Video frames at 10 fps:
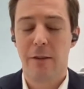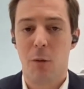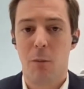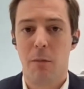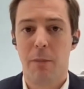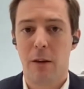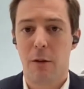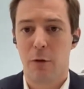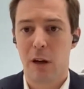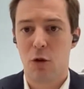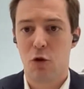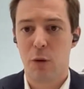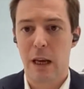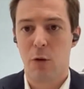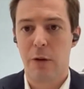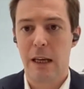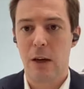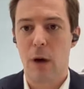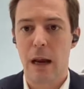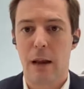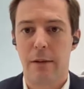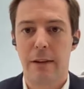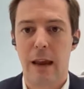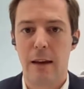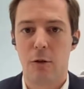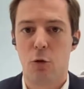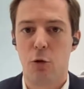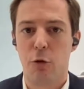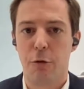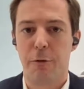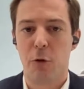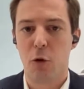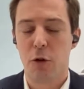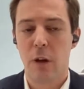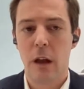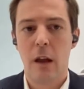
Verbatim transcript: Some part of the country, including in Rakhine State, could not vote